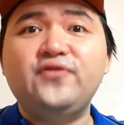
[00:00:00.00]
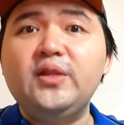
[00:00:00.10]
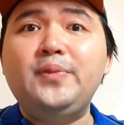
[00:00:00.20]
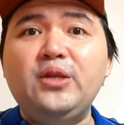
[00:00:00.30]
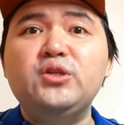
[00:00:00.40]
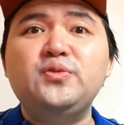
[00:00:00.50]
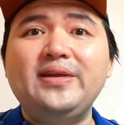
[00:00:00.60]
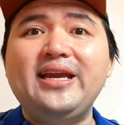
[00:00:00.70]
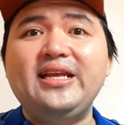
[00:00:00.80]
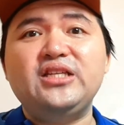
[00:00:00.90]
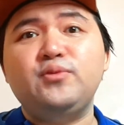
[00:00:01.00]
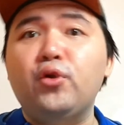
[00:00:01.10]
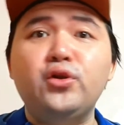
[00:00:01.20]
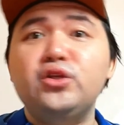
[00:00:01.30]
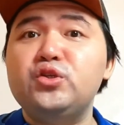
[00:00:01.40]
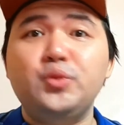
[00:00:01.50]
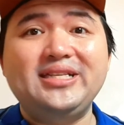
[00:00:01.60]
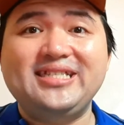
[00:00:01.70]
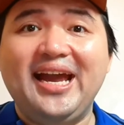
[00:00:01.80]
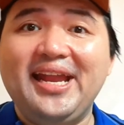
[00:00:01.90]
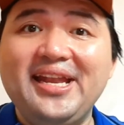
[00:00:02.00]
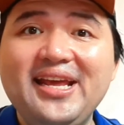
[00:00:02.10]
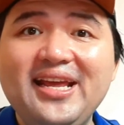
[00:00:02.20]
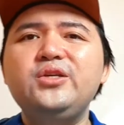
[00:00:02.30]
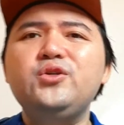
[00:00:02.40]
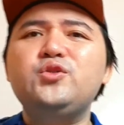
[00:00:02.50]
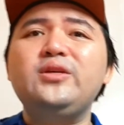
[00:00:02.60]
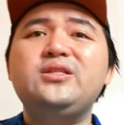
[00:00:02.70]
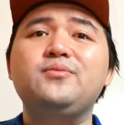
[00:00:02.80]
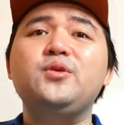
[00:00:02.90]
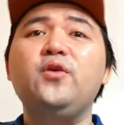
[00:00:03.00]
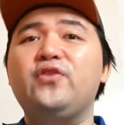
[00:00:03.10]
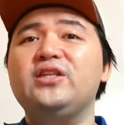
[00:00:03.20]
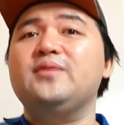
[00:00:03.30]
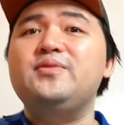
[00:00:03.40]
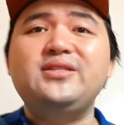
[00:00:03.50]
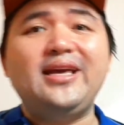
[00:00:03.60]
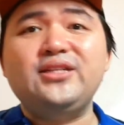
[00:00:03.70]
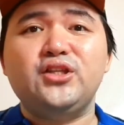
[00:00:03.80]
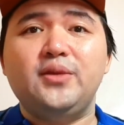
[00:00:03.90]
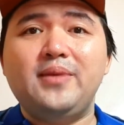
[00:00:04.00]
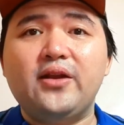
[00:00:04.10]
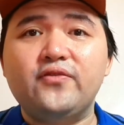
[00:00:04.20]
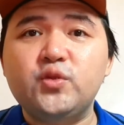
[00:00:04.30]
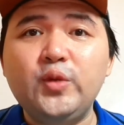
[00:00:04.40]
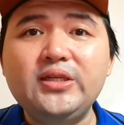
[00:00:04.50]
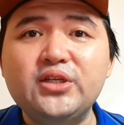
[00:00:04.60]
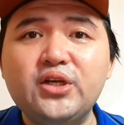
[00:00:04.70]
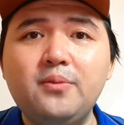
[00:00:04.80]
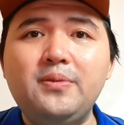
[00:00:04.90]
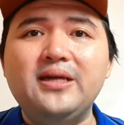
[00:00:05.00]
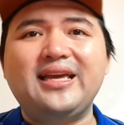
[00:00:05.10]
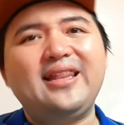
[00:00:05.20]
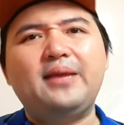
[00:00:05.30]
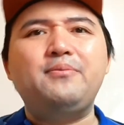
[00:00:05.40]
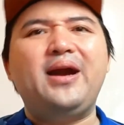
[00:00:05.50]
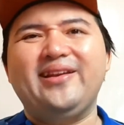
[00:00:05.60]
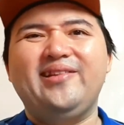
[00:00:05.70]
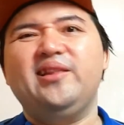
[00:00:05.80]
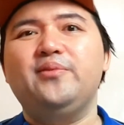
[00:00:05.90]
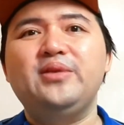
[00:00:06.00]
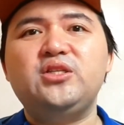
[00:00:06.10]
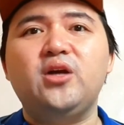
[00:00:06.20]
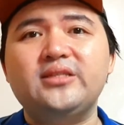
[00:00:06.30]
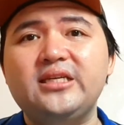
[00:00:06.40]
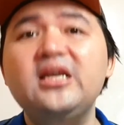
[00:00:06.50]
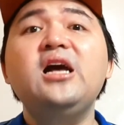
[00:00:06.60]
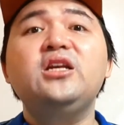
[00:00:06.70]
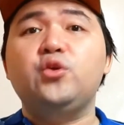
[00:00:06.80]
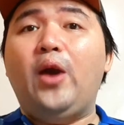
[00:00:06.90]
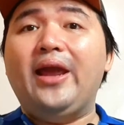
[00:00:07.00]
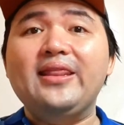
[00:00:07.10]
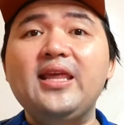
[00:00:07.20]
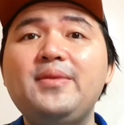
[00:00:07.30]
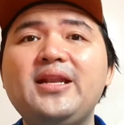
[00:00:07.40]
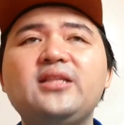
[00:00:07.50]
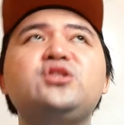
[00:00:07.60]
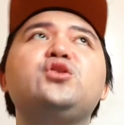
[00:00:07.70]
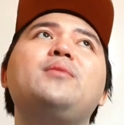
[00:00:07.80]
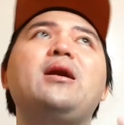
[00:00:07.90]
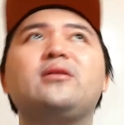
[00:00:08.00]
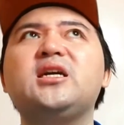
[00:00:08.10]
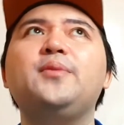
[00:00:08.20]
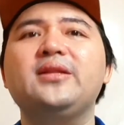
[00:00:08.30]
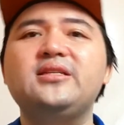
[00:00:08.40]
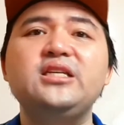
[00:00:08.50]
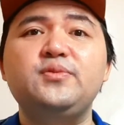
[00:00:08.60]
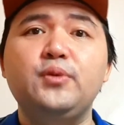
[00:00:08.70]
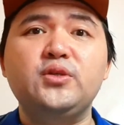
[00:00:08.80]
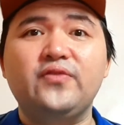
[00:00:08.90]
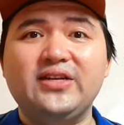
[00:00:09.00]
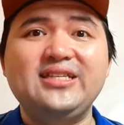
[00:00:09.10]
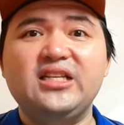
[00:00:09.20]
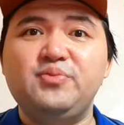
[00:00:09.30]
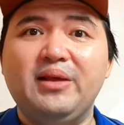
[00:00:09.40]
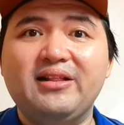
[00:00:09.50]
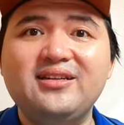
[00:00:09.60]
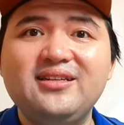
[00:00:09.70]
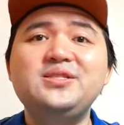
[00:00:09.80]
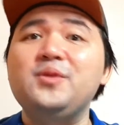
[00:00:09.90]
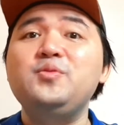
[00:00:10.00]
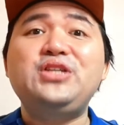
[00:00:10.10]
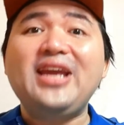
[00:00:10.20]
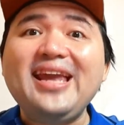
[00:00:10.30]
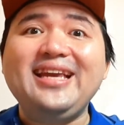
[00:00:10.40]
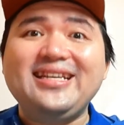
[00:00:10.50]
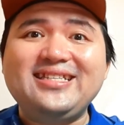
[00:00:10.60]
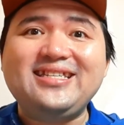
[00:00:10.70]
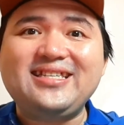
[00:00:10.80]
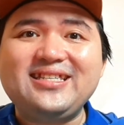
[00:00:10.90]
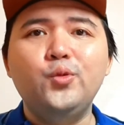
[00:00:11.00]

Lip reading: Filipino spaghetti is more on the sweet side. Usually some go for a substantial amount of sweetener, but I like mine a little bit salty, so I limit it to about a couple of teaspoons of condensed milk. Some cheese.